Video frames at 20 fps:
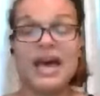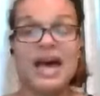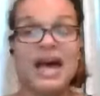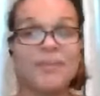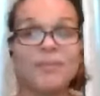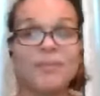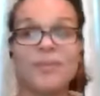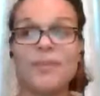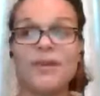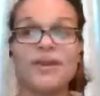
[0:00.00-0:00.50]

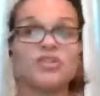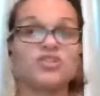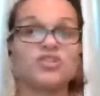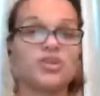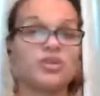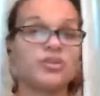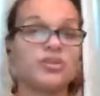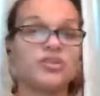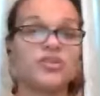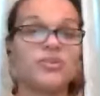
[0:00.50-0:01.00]
I'm a big
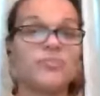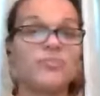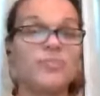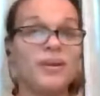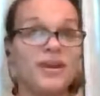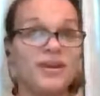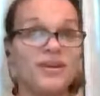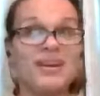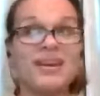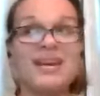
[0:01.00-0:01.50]
journaler in
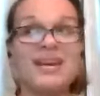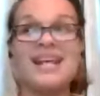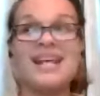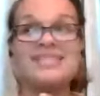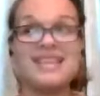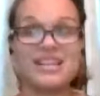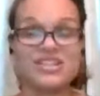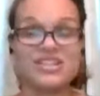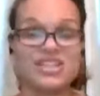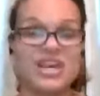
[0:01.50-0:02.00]
period, and
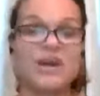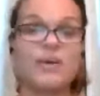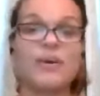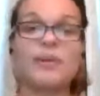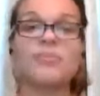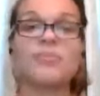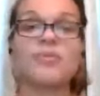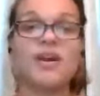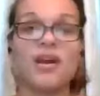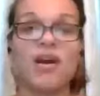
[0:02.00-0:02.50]
that's actually how I
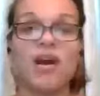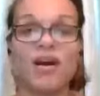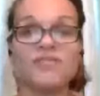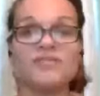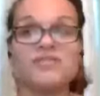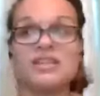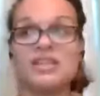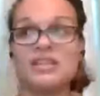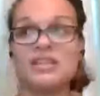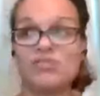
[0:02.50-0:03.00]
pray
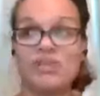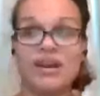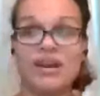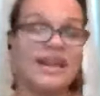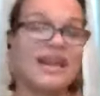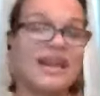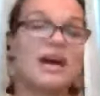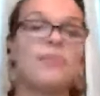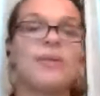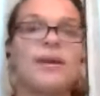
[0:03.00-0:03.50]
often is
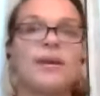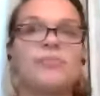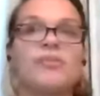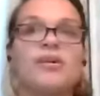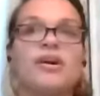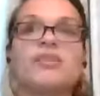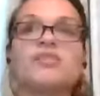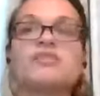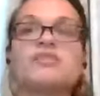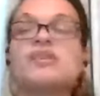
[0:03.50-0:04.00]
writing out my
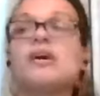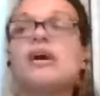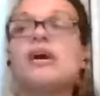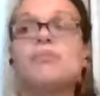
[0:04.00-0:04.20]
prayers.